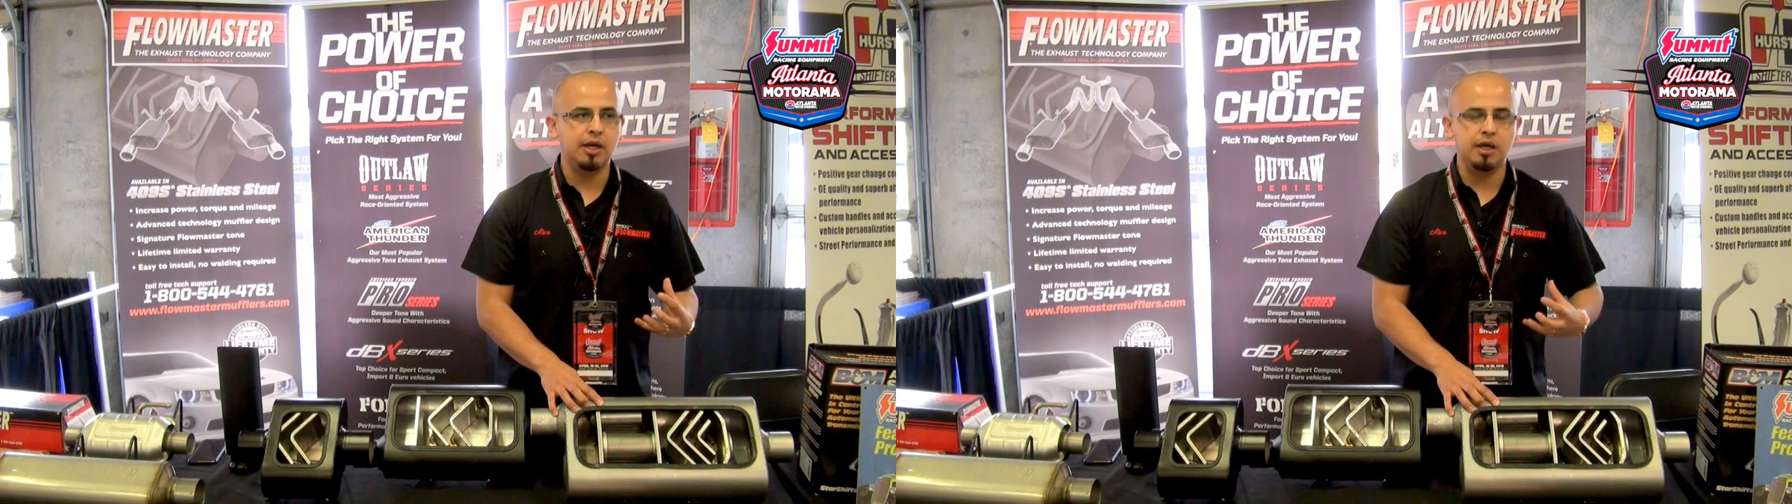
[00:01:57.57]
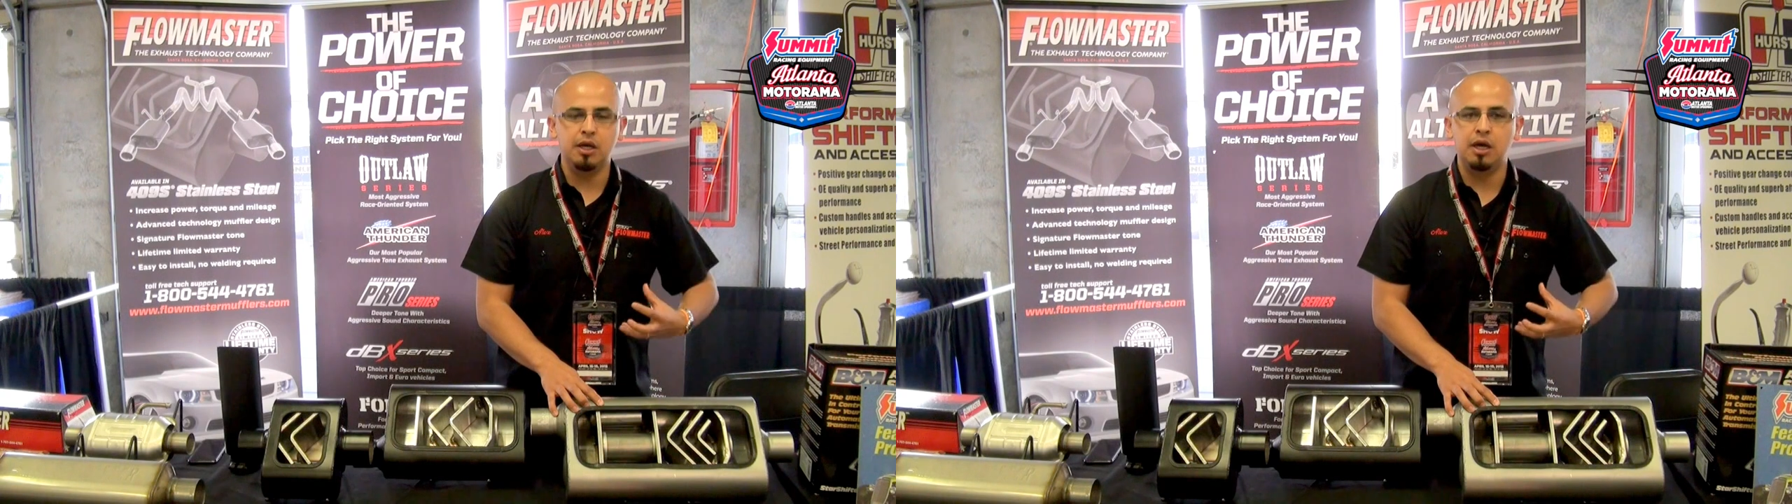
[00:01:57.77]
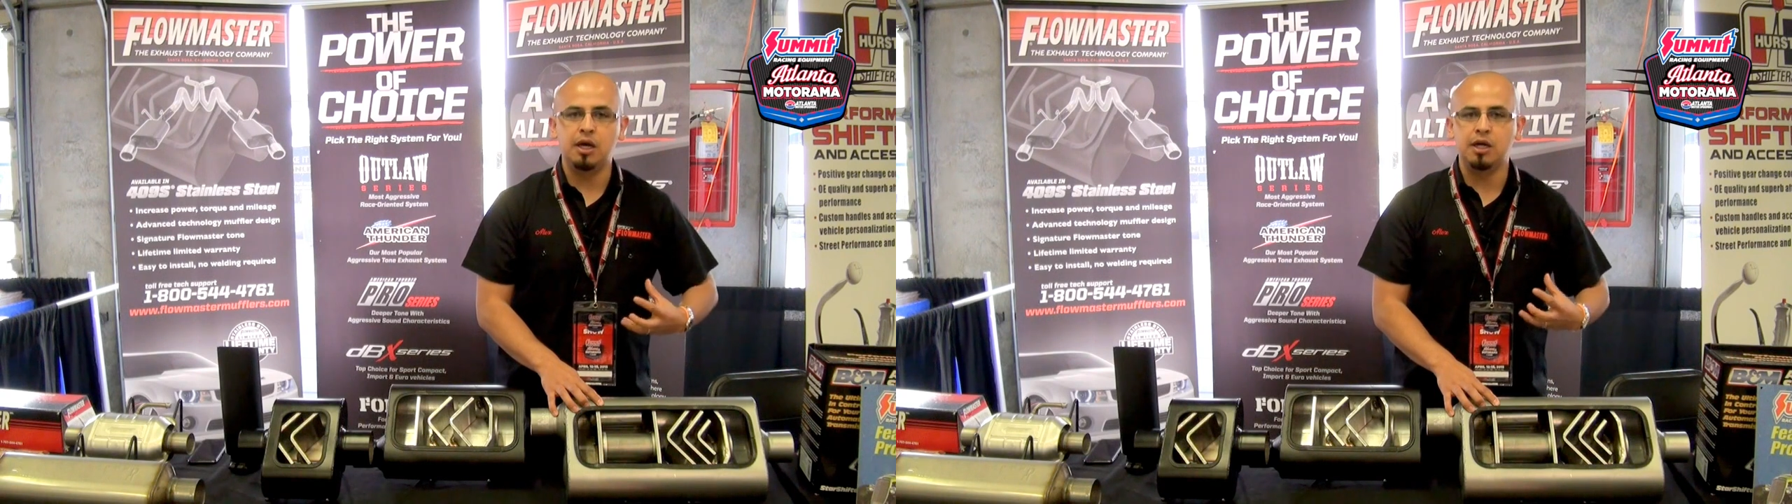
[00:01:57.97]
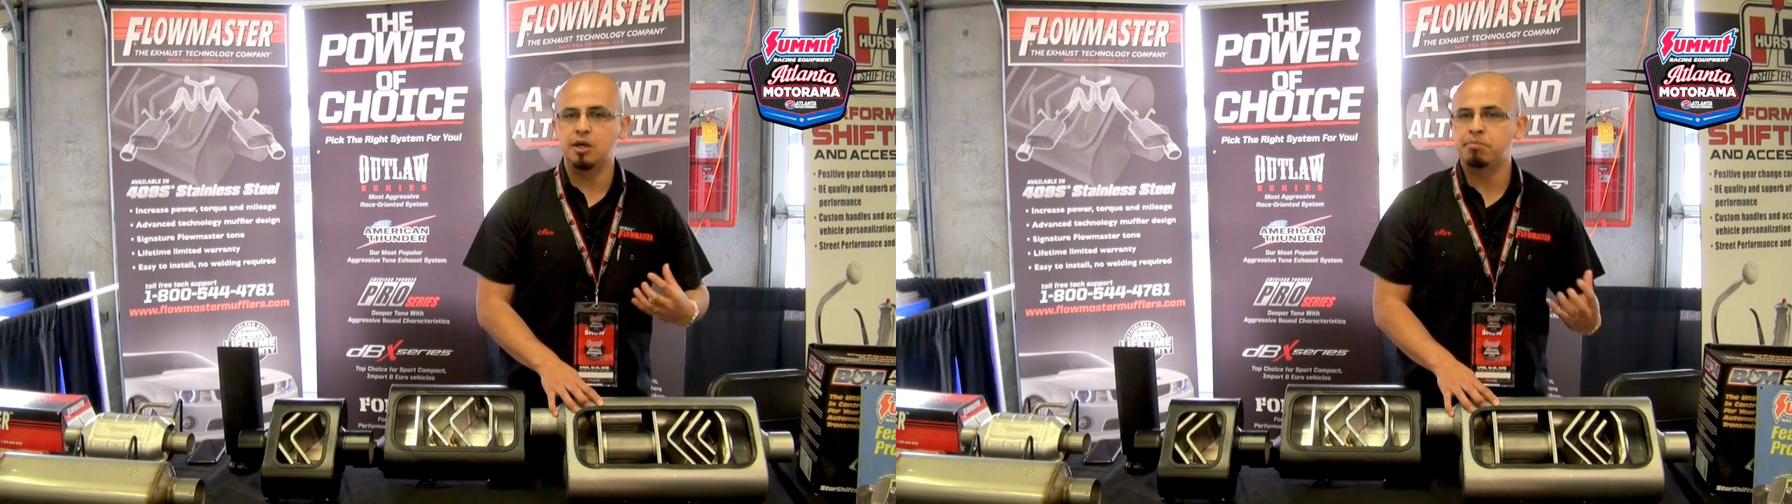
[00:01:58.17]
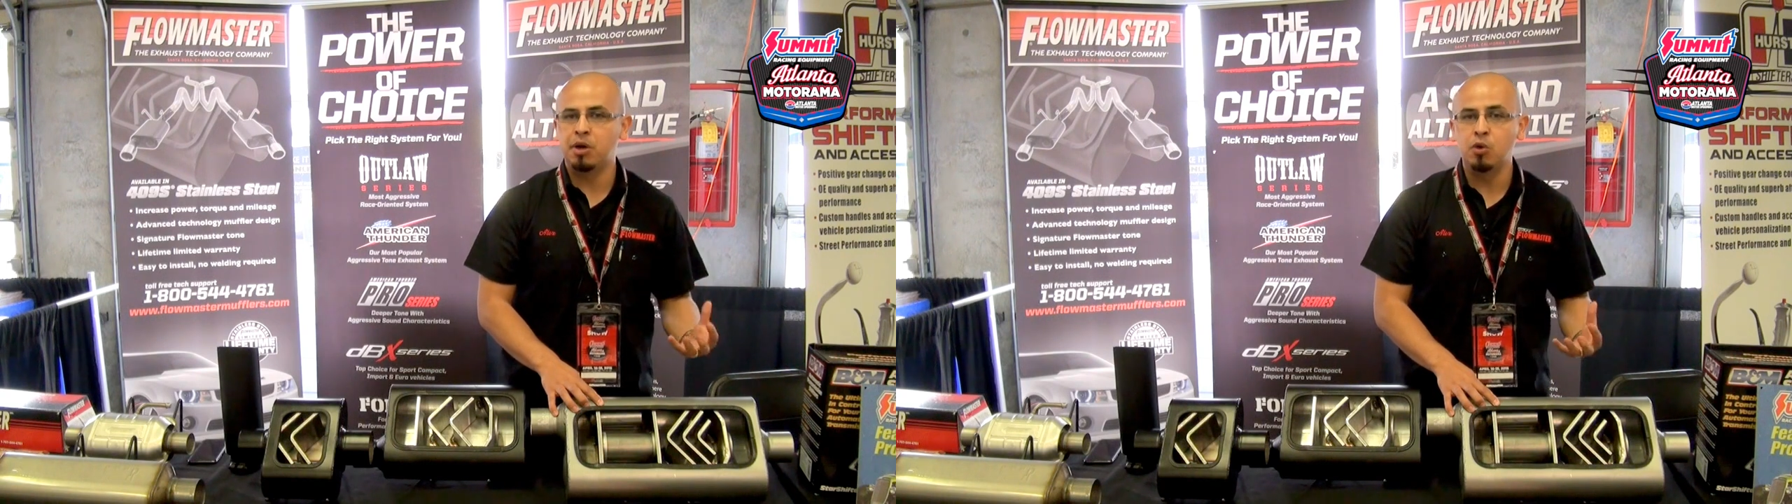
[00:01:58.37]
uh,
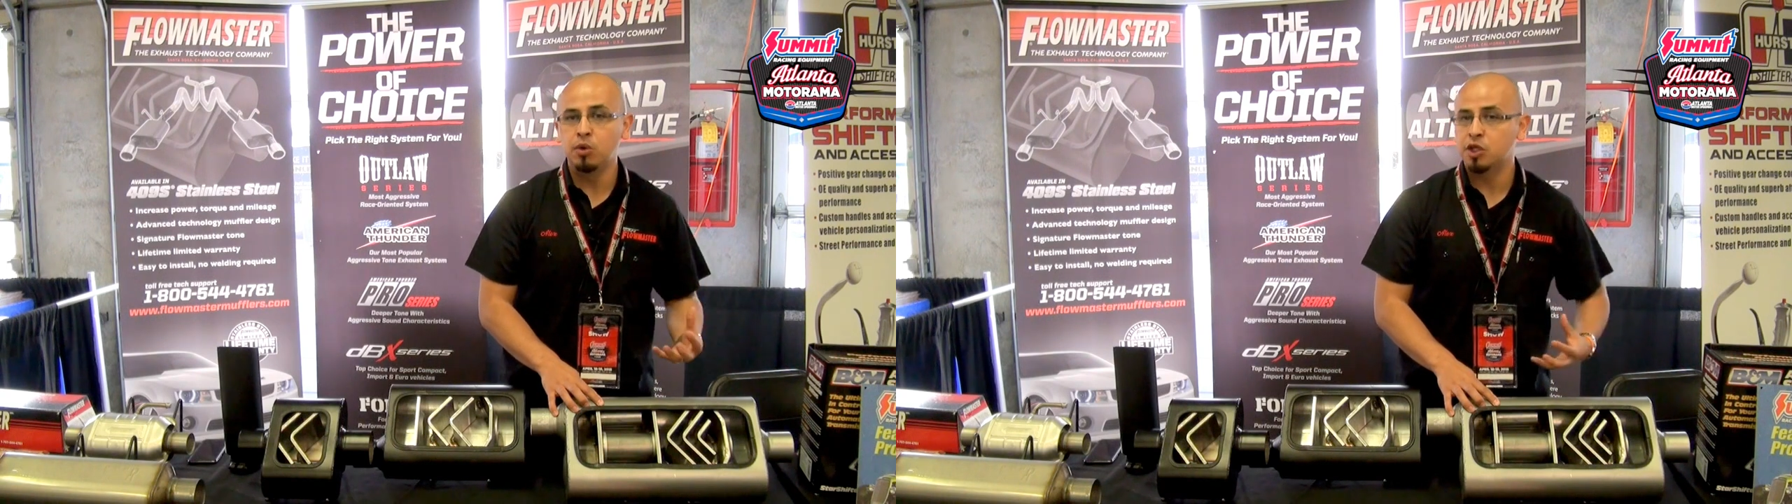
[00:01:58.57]
a boat,